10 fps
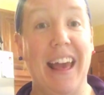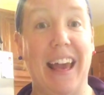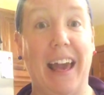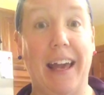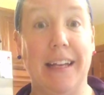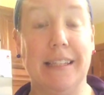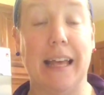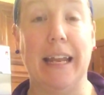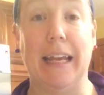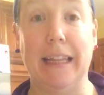is
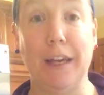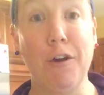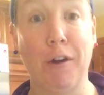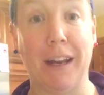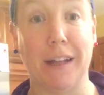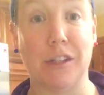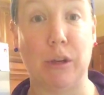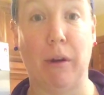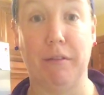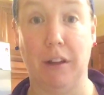that in the ingredients
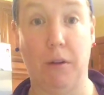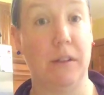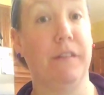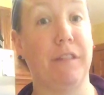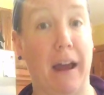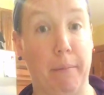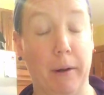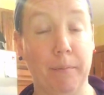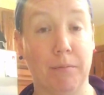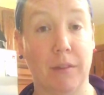you have loads of fiber,